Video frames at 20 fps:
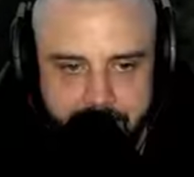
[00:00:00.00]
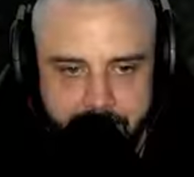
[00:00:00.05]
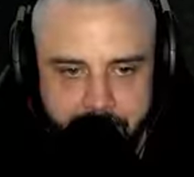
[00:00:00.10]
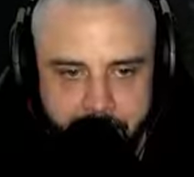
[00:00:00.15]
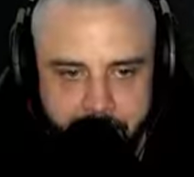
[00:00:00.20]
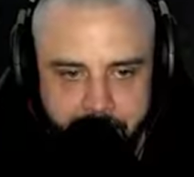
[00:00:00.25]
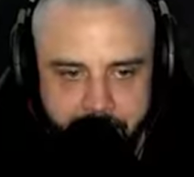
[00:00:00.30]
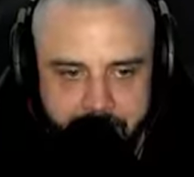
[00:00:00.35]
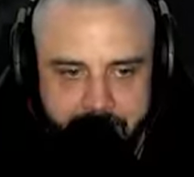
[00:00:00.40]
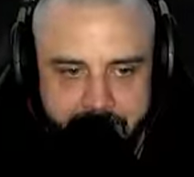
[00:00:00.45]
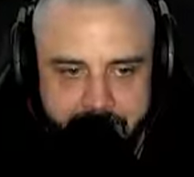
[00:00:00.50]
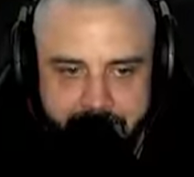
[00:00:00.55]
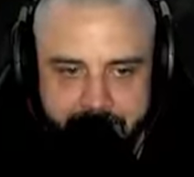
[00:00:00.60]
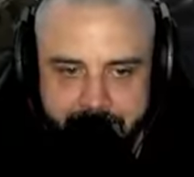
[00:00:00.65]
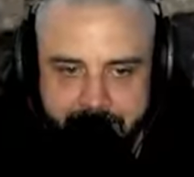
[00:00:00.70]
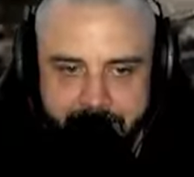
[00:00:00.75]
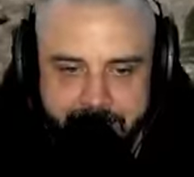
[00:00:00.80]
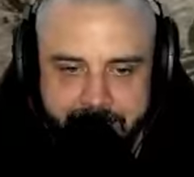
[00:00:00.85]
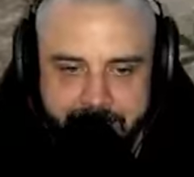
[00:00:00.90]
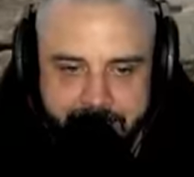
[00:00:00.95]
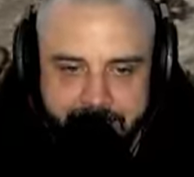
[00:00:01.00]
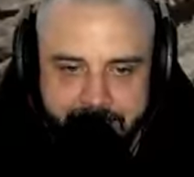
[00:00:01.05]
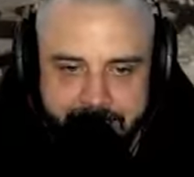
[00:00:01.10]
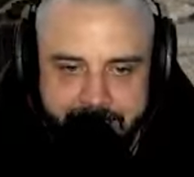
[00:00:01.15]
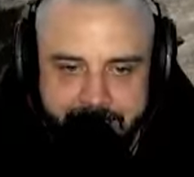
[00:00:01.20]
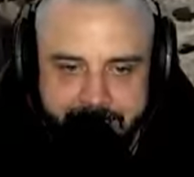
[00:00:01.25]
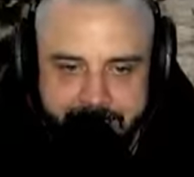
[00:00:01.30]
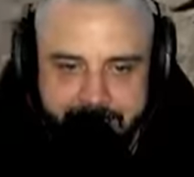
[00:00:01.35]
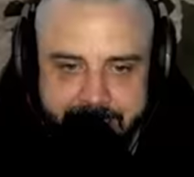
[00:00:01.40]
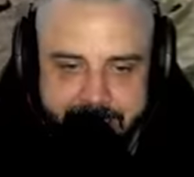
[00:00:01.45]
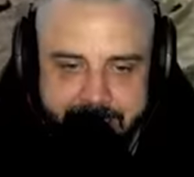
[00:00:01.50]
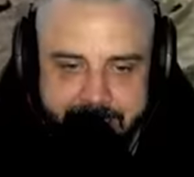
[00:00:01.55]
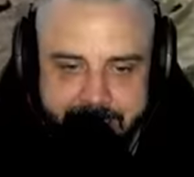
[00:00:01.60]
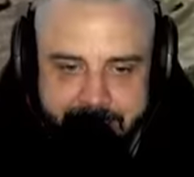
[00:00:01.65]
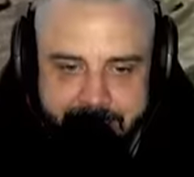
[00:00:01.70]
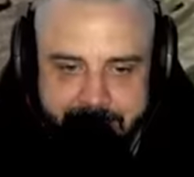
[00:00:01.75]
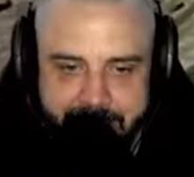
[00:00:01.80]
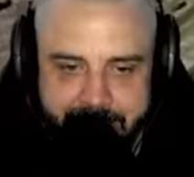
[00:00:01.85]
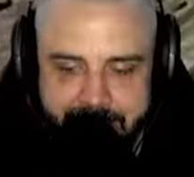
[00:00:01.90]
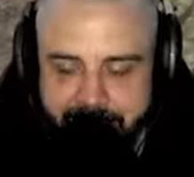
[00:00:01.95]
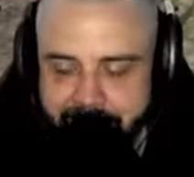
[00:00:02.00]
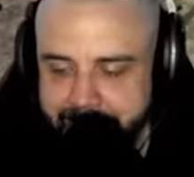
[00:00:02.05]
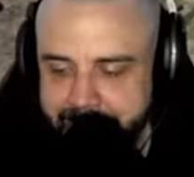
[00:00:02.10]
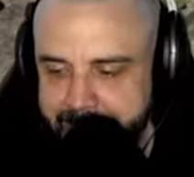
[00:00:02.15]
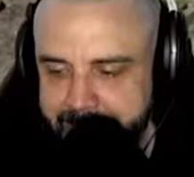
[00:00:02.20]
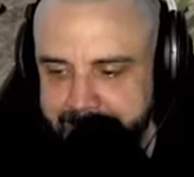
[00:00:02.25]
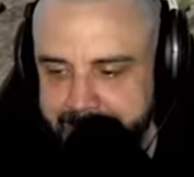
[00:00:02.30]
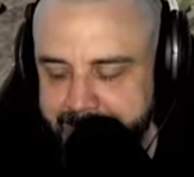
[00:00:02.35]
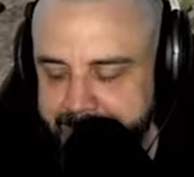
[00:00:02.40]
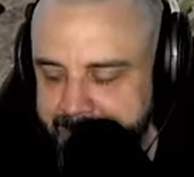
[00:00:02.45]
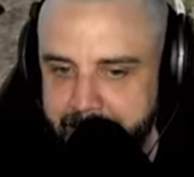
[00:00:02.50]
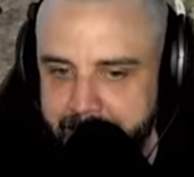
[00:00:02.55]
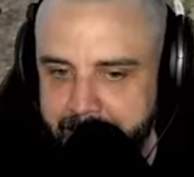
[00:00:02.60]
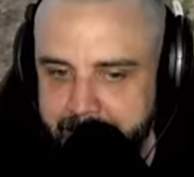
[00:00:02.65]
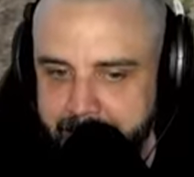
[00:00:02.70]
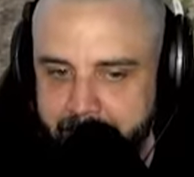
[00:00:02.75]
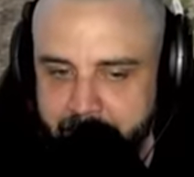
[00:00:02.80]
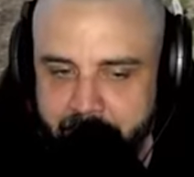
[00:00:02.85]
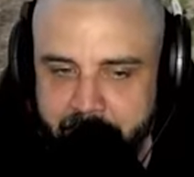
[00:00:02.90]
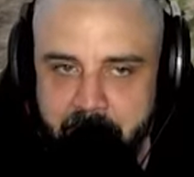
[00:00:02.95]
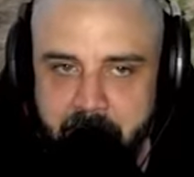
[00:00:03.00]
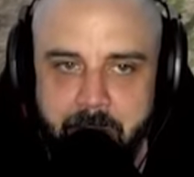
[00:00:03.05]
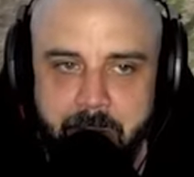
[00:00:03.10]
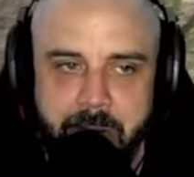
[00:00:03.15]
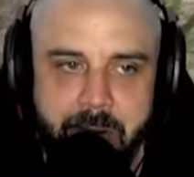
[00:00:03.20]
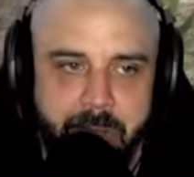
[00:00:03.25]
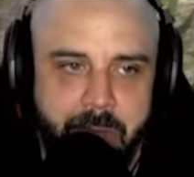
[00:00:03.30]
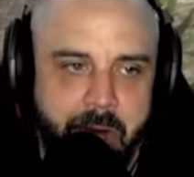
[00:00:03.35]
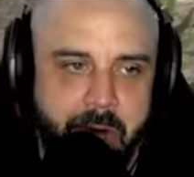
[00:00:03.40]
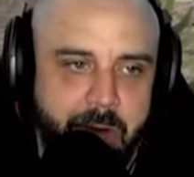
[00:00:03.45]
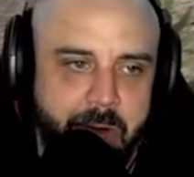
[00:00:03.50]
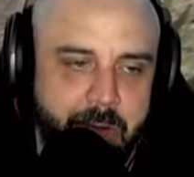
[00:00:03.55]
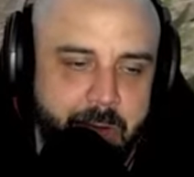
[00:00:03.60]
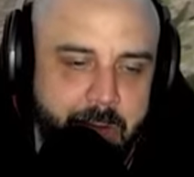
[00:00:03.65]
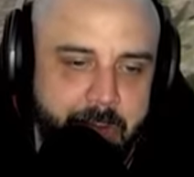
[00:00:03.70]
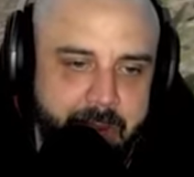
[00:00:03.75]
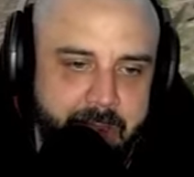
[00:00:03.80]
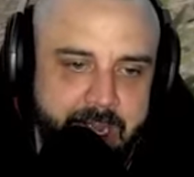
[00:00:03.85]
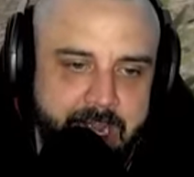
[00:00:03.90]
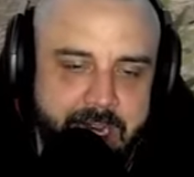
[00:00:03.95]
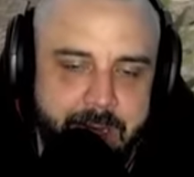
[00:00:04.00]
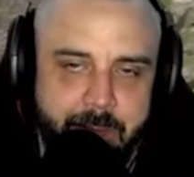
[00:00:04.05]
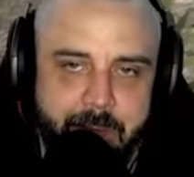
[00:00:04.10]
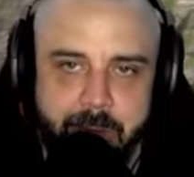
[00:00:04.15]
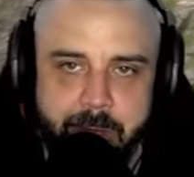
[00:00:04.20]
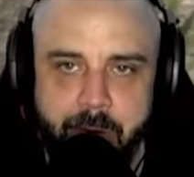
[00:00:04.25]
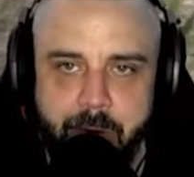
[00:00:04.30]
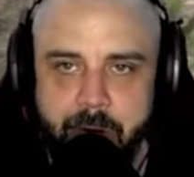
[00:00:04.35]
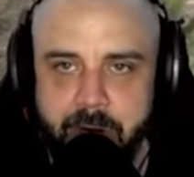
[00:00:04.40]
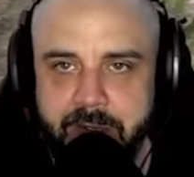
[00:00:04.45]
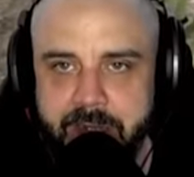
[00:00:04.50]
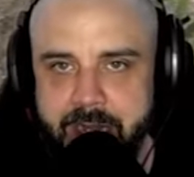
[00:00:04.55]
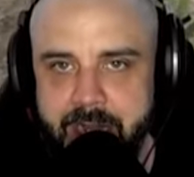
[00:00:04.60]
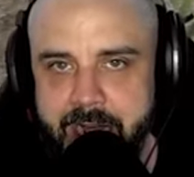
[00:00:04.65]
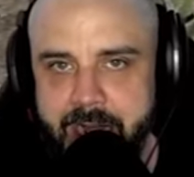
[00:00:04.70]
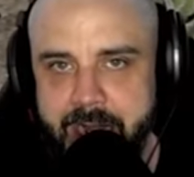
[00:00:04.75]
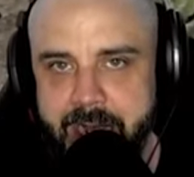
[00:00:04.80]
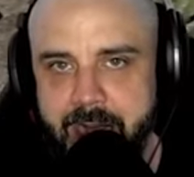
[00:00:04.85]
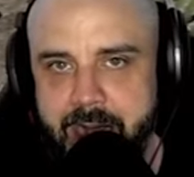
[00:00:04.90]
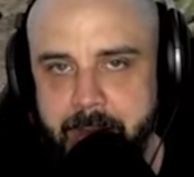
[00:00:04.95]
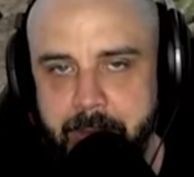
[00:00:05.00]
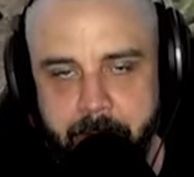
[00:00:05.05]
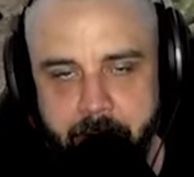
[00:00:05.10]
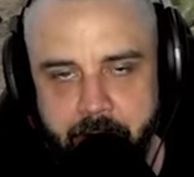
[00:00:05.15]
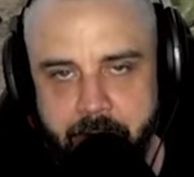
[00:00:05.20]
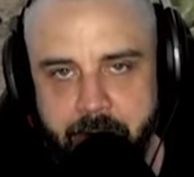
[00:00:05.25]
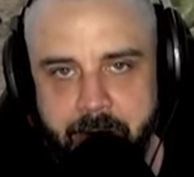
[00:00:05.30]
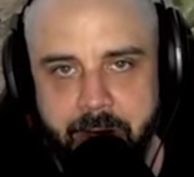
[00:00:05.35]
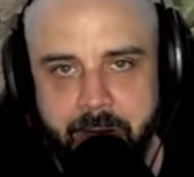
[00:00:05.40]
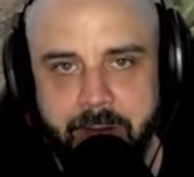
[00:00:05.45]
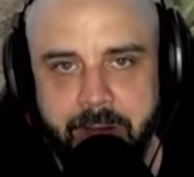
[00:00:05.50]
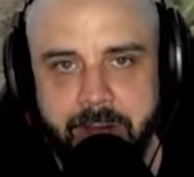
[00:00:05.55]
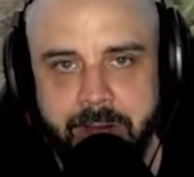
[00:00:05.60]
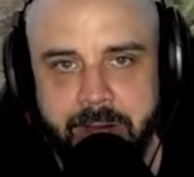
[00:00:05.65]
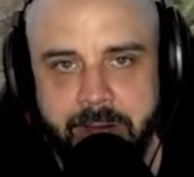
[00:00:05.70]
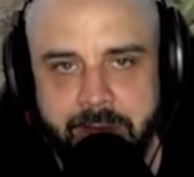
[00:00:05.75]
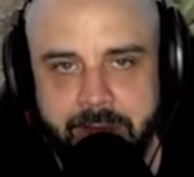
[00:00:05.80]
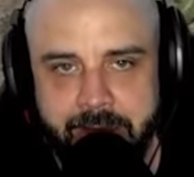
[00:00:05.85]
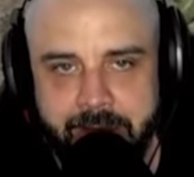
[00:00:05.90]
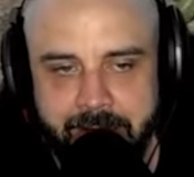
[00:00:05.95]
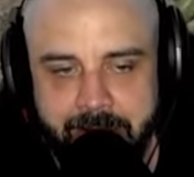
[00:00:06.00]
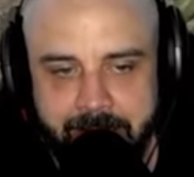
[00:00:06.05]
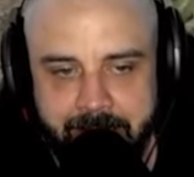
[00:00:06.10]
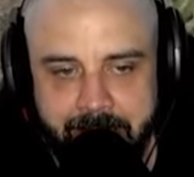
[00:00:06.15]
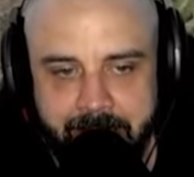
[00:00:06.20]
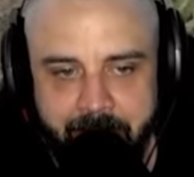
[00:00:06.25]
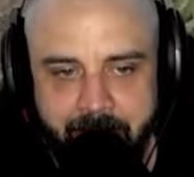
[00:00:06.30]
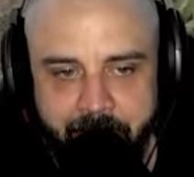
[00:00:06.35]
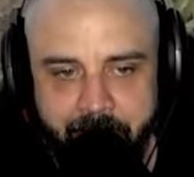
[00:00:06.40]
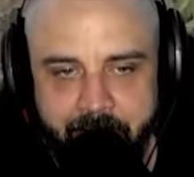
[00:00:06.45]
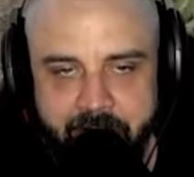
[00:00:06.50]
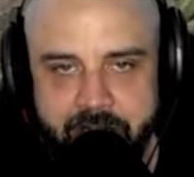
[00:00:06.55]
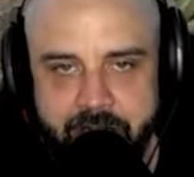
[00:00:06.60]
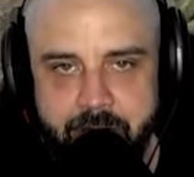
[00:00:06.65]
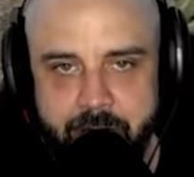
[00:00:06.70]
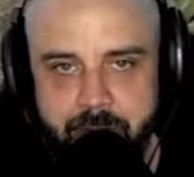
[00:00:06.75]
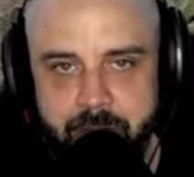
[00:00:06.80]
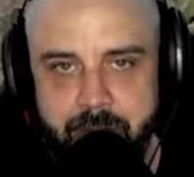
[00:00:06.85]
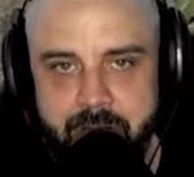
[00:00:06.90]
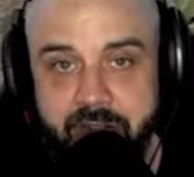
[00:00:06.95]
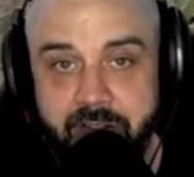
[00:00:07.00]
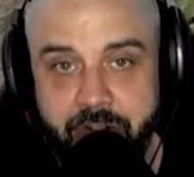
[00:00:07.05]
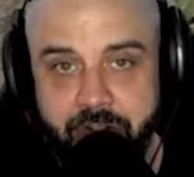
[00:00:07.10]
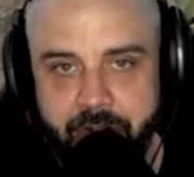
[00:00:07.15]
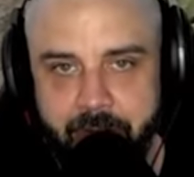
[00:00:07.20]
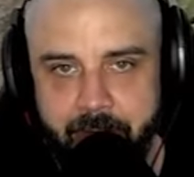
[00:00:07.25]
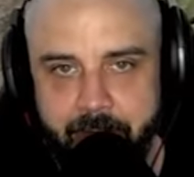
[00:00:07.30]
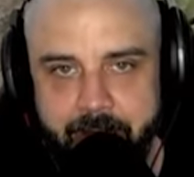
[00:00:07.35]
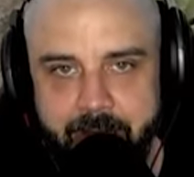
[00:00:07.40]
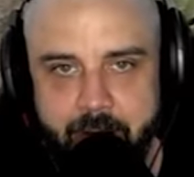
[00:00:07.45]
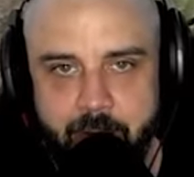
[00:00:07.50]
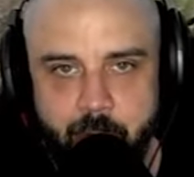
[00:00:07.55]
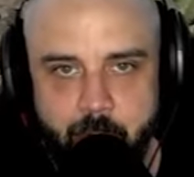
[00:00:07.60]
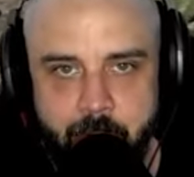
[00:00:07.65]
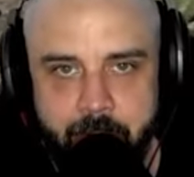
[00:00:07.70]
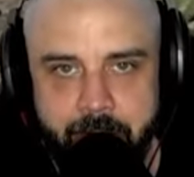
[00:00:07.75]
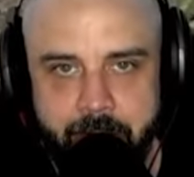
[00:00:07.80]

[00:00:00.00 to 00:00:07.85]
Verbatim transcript: but the uh, the zombie part or the enemy part, the AI part, I think you missed on that one